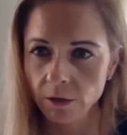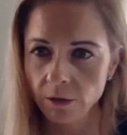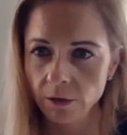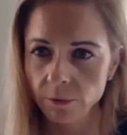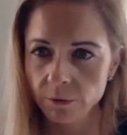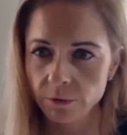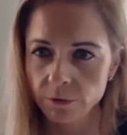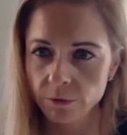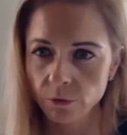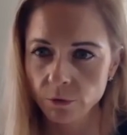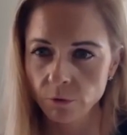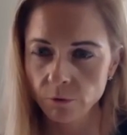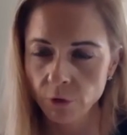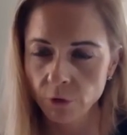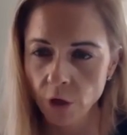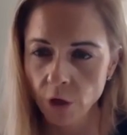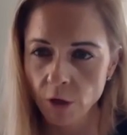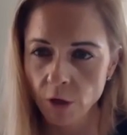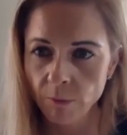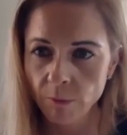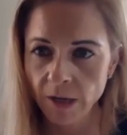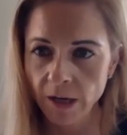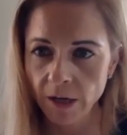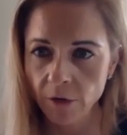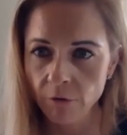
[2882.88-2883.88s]
that was sort of going
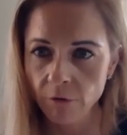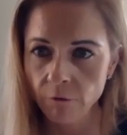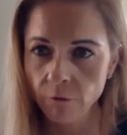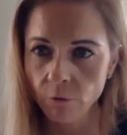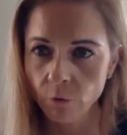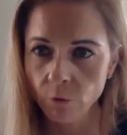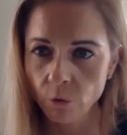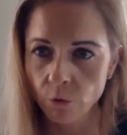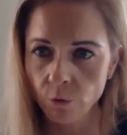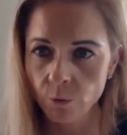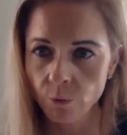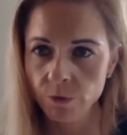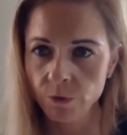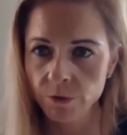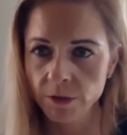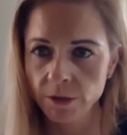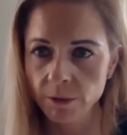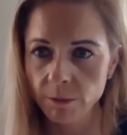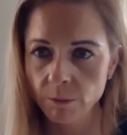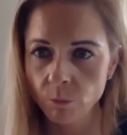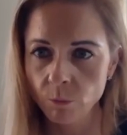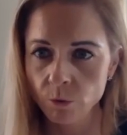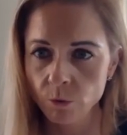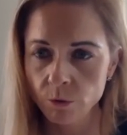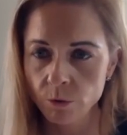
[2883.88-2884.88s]
back and forth. Was it
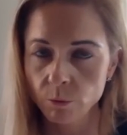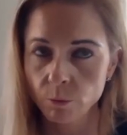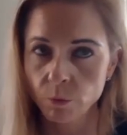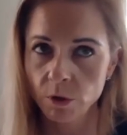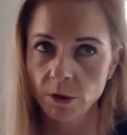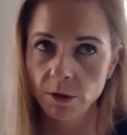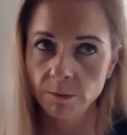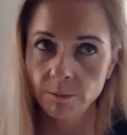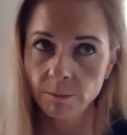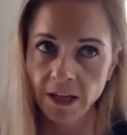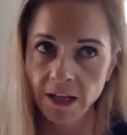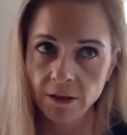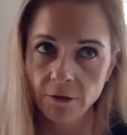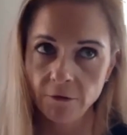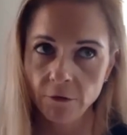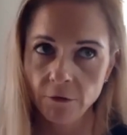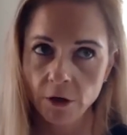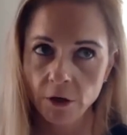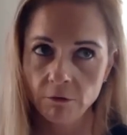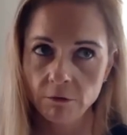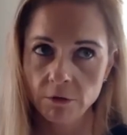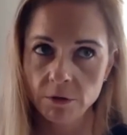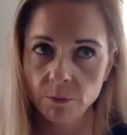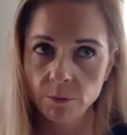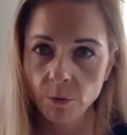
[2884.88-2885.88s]
would, would it make the
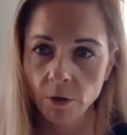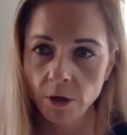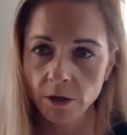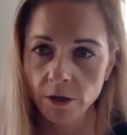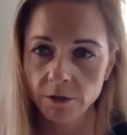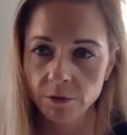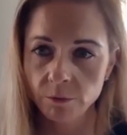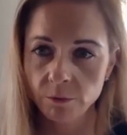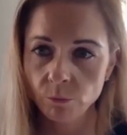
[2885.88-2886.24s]
virus worse?